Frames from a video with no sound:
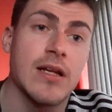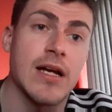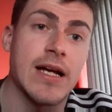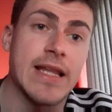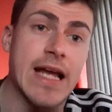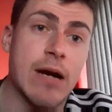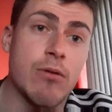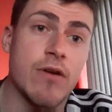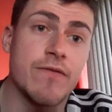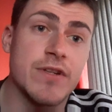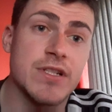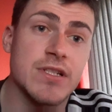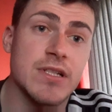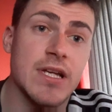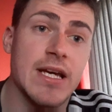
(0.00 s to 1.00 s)
And now,
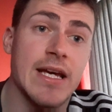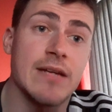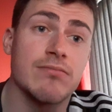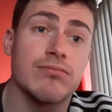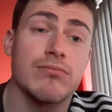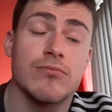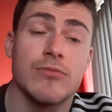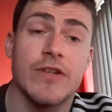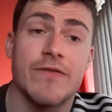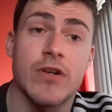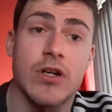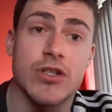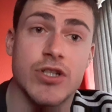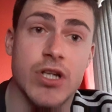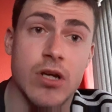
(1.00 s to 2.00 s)
obviously, we've
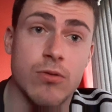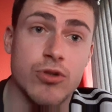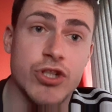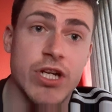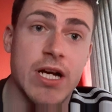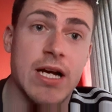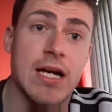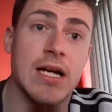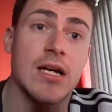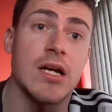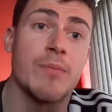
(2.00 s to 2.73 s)
got Solskjaer,